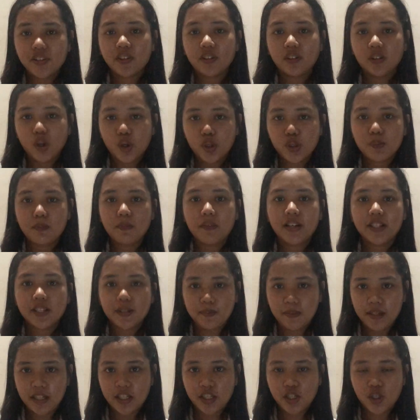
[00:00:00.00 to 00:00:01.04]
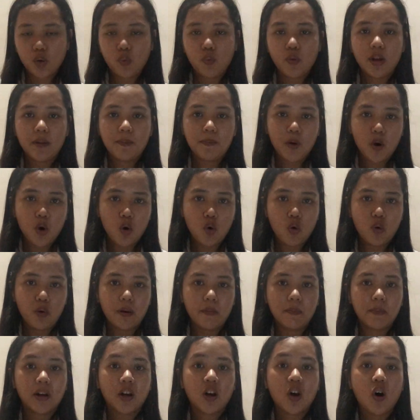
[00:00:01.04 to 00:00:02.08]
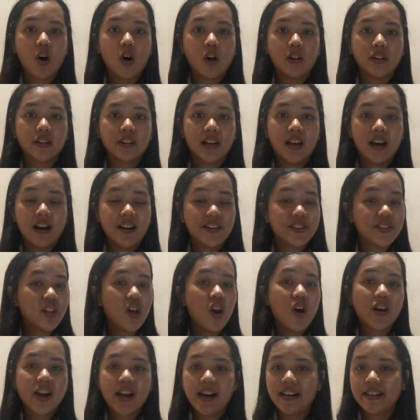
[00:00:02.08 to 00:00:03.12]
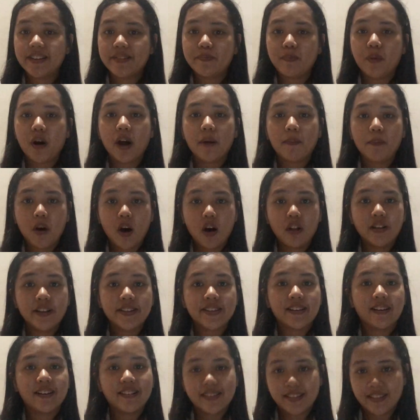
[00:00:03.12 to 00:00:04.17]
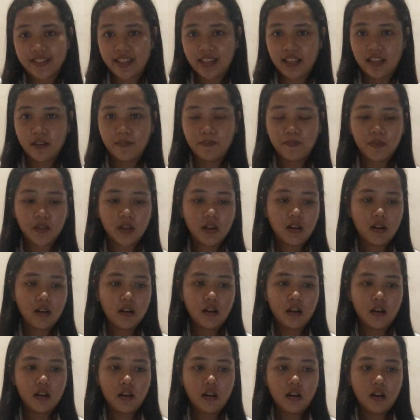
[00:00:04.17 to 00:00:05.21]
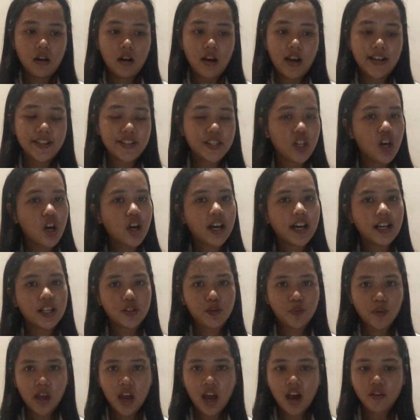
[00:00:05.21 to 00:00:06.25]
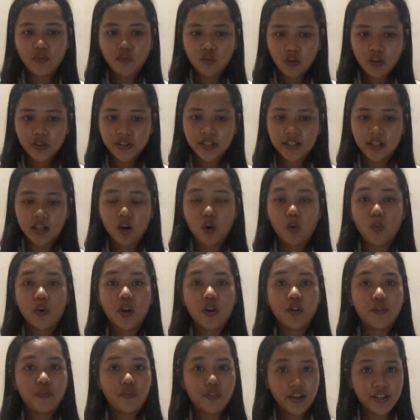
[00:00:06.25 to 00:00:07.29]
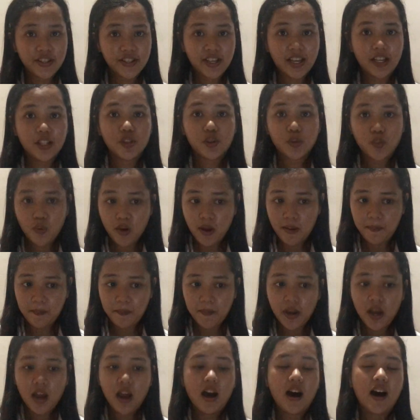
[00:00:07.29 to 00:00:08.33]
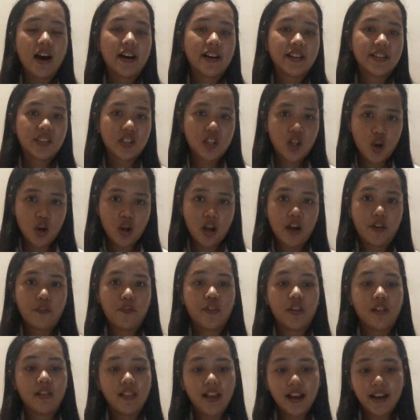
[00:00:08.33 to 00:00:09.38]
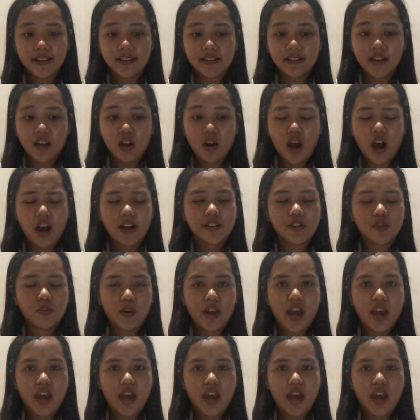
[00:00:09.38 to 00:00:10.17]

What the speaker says: close my speech with a poem called As Long As by Paulus Otzi. As long as we have water where the fish can swim, as long as we land, as